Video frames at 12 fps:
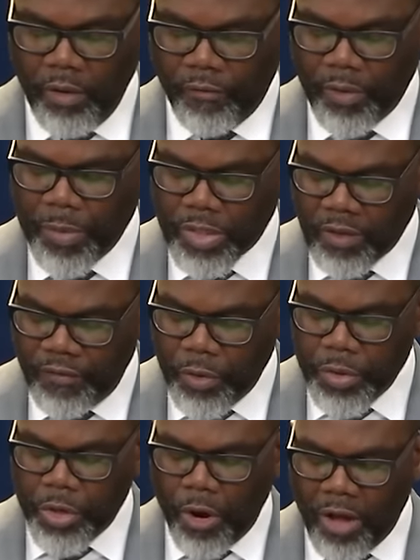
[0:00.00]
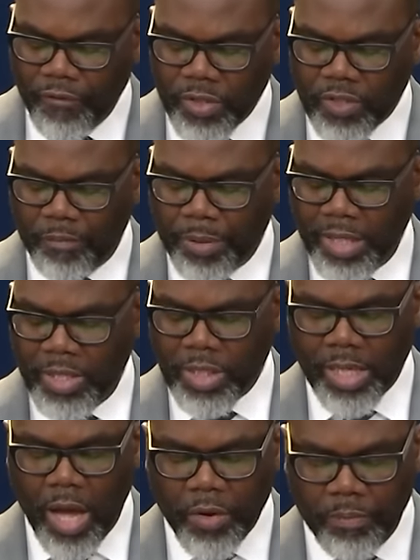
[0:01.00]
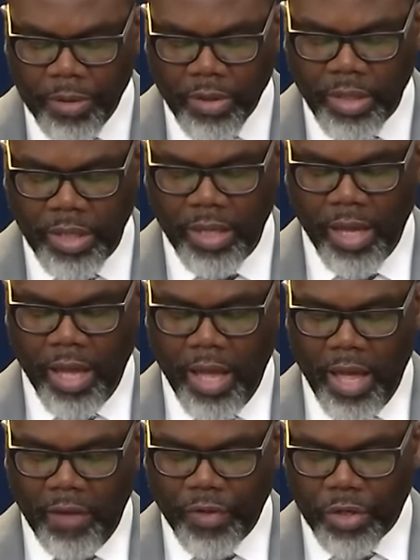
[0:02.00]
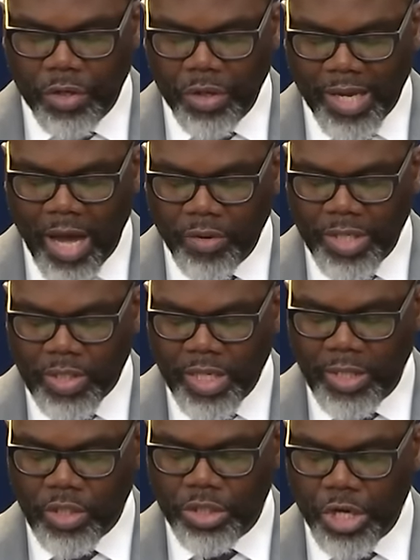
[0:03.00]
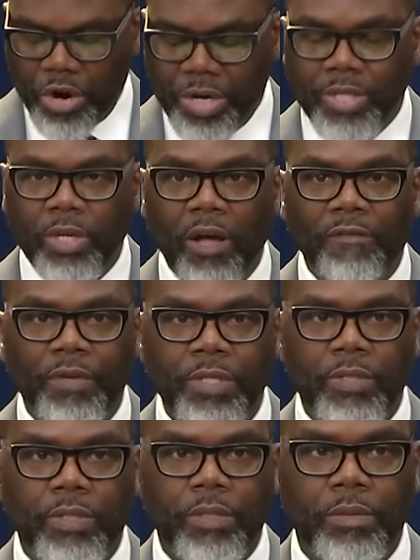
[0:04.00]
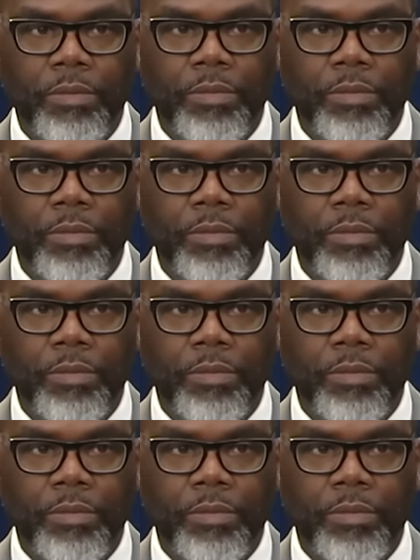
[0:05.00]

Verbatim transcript: from the Civilian Office of Police Accountability and the Cook County State's Attorney's Office.